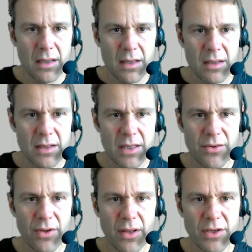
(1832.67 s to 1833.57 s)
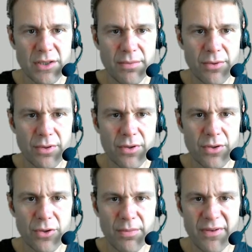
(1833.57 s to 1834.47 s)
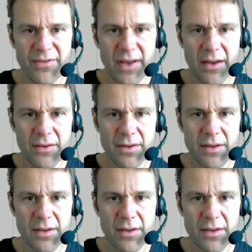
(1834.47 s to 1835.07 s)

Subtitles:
Serializable could not be found.